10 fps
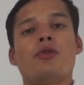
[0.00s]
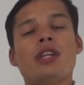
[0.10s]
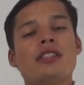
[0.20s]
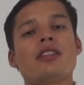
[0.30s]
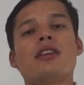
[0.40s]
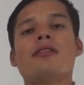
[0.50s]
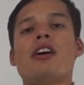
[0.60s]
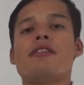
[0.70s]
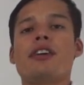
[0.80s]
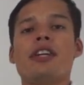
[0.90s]

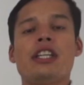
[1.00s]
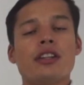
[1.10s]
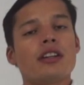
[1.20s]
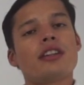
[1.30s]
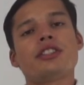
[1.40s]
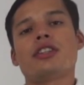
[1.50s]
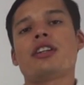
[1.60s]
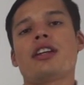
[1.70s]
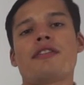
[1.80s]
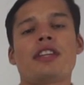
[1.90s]
reasonable, a very good
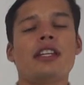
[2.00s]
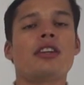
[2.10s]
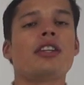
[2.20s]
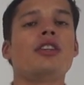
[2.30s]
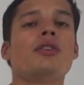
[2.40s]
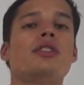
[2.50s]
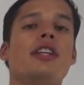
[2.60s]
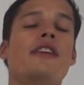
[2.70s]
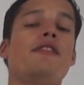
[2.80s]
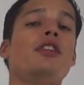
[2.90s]
alternative that you can use
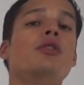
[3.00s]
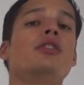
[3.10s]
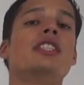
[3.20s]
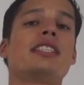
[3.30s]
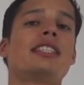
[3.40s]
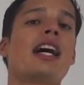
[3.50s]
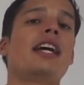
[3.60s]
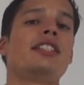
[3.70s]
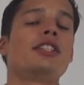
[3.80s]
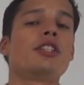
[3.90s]
if you
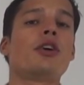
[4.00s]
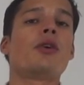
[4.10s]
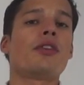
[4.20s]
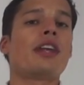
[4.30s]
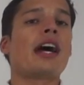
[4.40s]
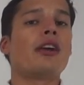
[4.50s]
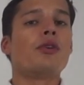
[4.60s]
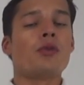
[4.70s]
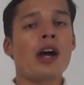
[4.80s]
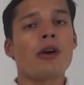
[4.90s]
decide to go
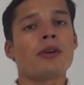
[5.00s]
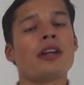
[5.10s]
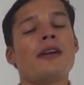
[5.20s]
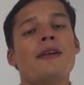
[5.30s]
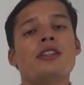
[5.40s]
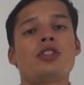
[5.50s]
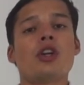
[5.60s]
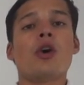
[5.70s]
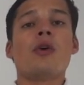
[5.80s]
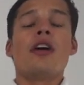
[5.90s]
that route.
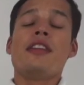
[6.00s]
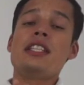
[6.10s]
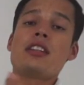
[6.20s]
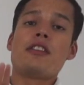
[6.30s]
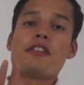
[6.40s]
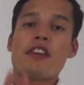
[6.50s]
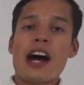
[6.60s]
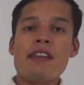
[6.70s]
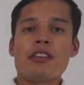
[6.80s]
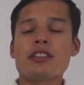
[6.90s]
So these are
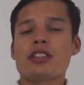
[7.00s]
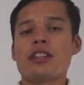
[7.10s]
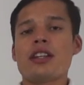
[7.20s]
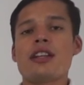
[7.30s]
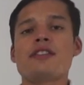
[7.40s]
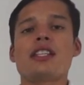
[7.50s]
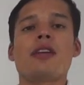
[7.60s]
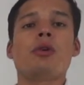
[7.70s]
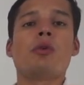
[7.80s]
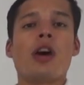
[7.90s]
5 alternatives
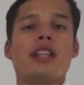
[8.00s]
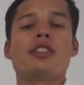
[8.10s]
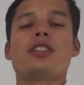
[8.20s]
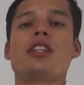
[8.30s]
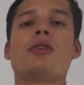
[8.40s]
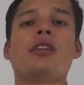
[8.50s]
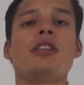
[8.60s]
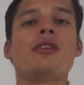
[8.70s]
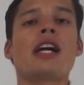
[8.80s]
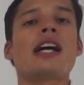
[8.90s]
that we wanted to share with
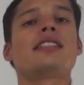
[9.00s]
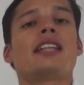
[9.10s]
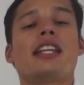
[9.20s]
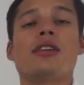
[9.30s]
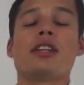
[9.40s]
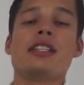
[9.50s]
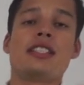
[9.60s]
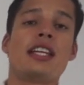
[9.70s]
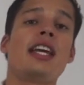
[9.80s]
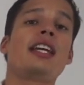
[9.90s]
you guys that you can
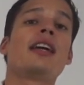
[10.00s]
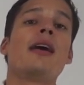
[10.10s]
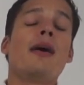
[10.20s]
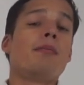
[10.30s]
take